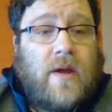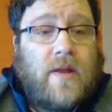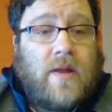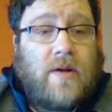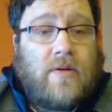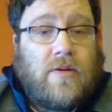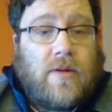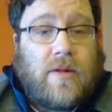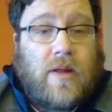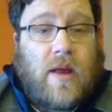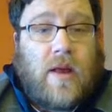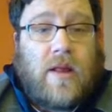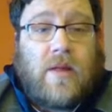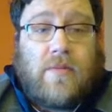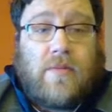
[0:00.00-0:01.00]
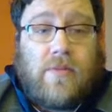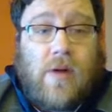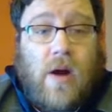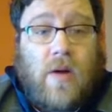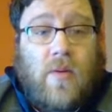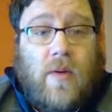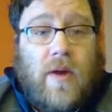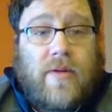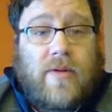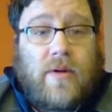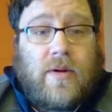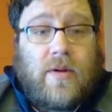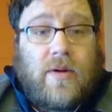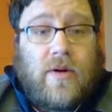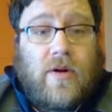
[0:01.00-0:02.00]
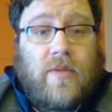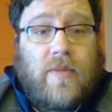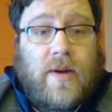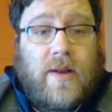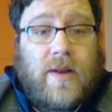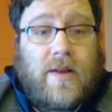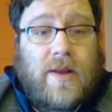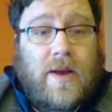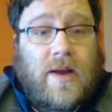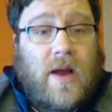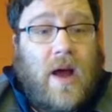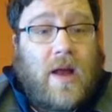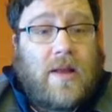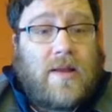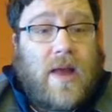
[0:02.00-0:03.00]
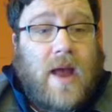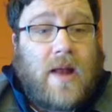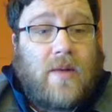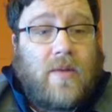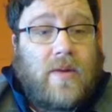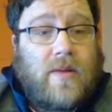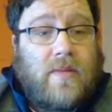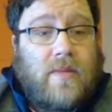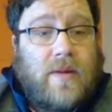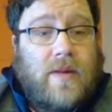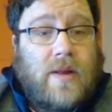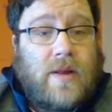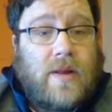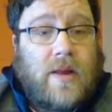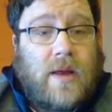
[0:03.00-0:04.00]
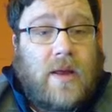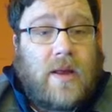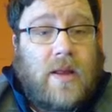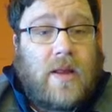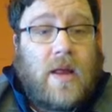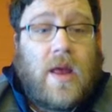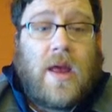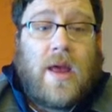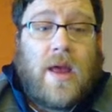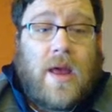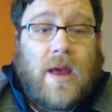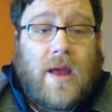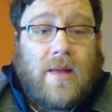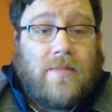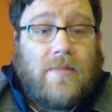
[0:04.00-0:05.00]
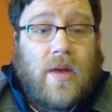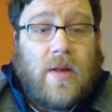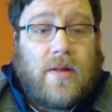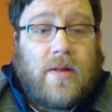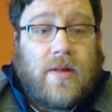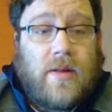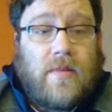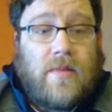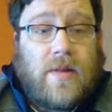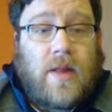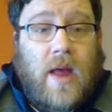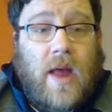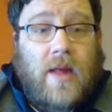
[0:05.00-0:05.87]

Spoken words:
The Crusades brought Western Europe into contact with Byzantines and Muslims.